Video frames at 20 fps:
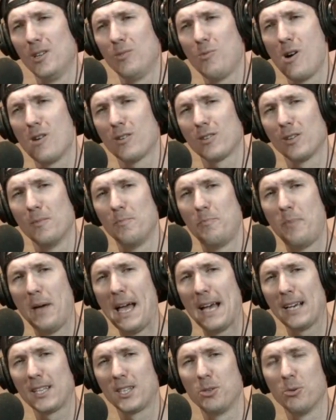Welcome
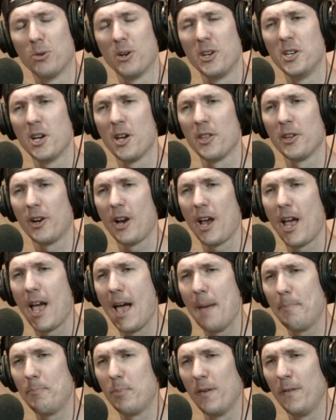back to another
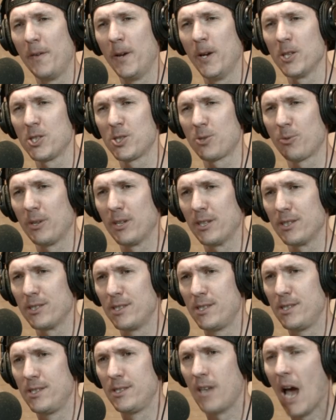ep of History is
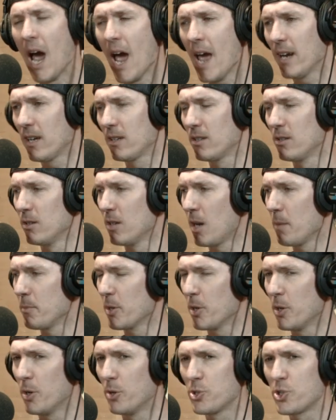Dank, dude. I'm
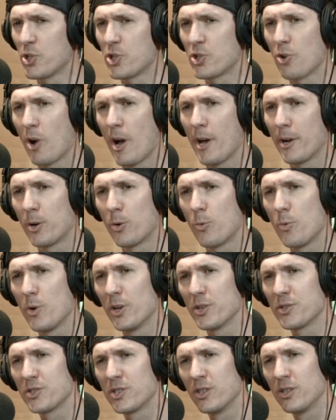your host, Strider
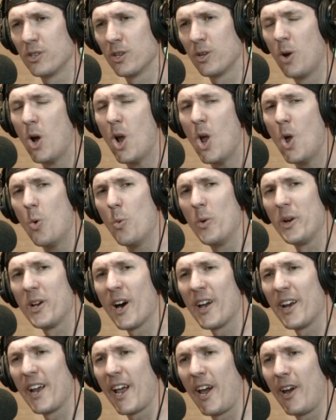Wilson, dude. We
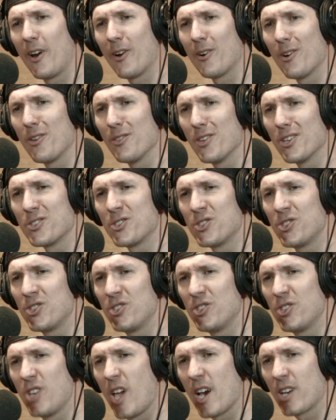got Aaron on the
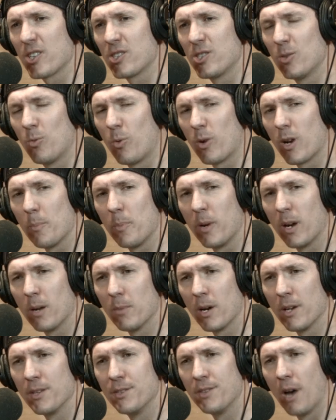sticks, dude. What up, Aaron,
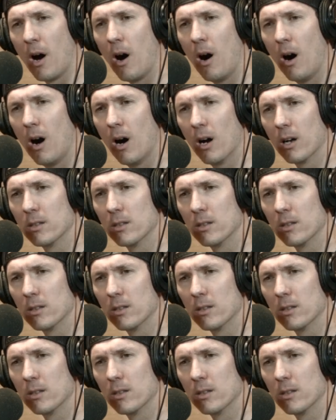my dog?